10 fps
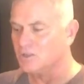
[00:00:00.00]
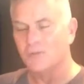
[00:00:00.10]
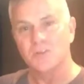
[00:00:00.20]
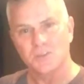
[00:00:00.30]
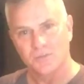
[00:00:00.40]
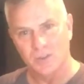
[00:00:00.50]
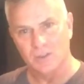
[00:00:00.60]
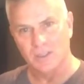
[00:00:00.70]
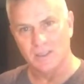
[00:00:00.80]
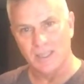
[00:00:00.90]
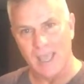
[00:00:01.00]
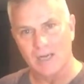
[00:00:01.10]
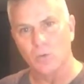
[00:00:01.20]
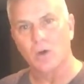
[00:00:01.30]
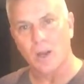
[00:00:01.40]
Jeffersonville,
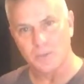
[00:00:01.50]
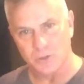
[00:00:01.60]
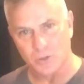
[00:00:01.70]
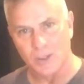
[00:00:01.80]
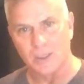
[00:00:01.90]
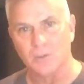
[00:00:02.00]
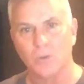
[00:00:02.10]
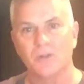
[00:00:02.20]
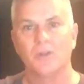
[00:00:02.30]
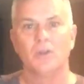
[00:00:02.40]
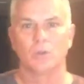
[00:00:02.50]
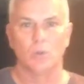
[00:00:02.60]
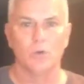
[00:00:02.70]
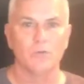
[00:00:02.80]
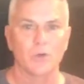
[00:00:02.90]
Indiana, where I was drinking, with
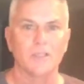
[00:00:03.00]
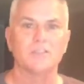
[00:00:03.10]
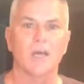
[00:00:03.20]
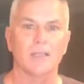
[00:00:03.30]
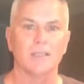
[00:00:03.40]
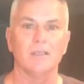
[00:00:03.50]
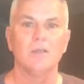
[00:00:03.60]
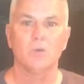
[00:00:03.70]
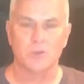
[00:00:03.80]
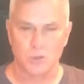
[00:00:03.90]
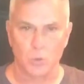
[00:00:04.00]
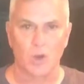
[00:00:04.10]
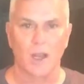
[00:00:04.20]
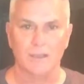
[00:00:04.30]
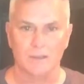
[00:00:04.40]
Louisville, Kentucky, which is
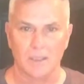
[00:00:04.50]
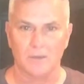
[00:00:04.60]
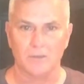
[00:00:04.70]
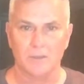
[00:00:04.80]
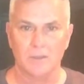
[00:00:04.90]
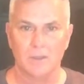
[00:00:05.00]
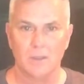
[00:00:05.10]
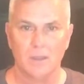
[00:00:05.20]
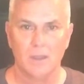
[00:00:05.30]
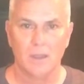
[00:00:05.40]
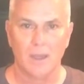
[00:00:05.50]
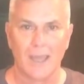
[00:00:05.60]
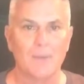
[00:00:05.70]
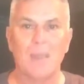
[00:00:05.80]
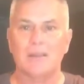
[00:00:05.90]
where I lived. I
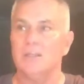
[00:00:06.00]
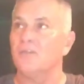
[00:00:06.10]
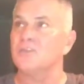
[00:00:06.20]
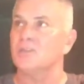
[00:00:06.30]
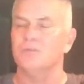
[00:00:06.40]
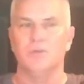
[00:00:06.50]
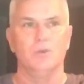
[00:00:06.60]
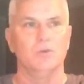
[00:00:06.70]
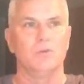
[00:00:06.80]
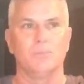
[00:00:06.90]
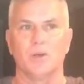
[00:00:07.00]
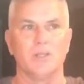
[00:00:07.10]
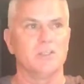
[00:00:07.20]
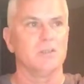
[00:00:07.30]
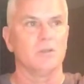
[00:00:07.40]
had a magnificent view of the
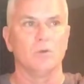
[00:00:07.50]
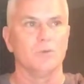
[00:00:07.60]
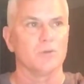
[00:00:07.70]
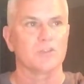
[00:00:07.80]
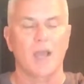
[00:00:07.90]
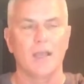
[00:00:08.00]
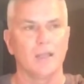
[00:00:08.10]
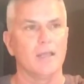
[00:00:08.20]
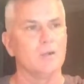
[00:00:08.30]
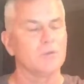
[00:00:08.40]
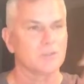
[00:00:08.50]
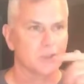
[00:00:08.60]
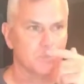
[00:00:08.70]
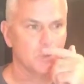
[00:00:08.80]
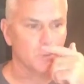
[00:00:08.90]
bridge and the Louisville skyline. It was
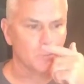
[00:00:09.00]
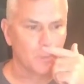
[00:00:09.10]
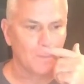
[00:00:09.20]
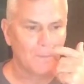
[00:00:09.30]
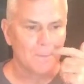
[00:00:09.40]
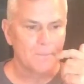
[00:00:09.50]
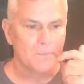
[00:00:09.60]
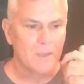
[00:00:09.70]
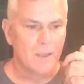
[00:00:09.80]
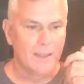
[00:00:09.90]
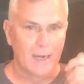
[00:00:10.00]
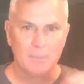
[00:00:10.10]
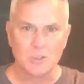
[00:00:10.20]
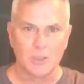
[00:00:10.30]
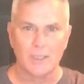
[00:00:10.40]
just beautiful. And I'd
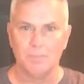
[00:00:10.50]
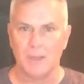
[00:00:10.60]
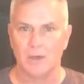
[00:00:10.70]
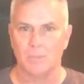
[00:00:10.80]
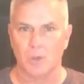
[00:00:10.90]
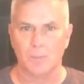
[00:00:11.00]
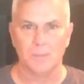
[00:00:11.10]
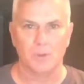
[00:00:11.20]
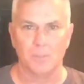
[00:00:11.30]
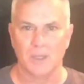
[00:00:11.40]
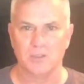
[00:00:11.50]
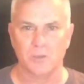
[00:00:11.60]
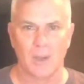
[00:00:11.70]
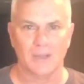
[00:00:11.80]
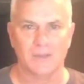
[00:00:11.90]
been drinking beer and bourbon pretty much
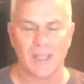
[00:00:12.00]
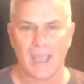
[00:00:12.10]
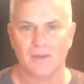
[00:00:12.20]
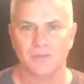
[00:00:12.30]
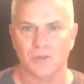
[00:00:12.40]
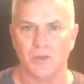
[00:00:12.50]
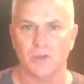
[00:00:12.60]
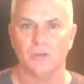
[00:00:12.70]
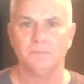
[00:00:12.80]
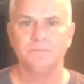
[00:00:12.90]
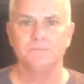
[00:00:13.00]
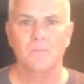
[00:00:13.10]
throughout the afternoon.